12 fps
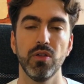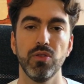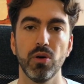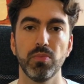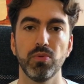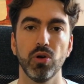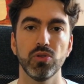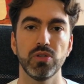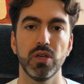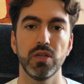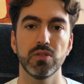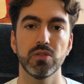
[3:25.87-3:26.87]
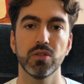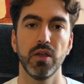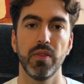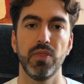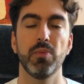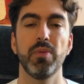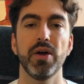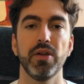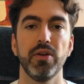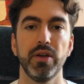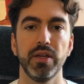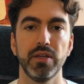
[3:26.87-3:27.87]
thought process, the
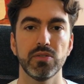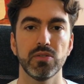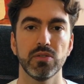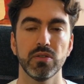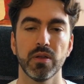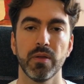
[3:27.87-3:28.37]
better it is,